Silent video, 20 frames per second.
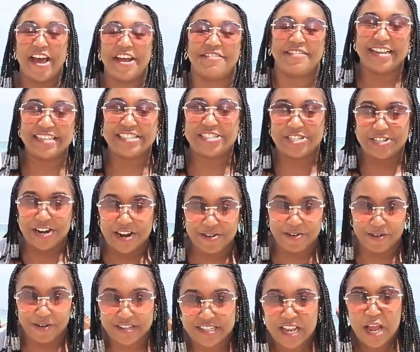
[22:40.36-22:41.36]
I really
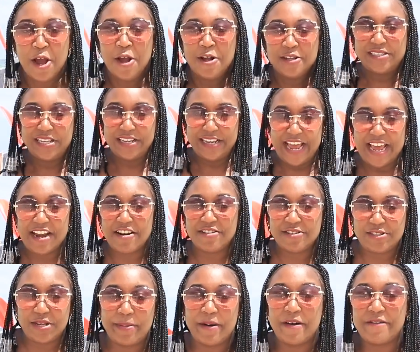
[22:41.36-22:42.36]
struggled to get
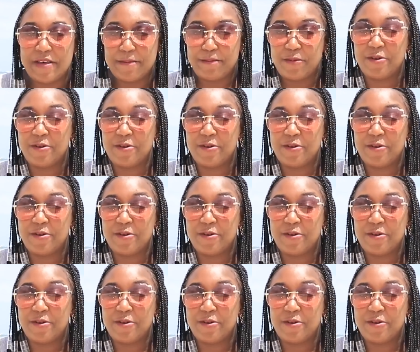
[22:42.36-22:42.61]
on top of the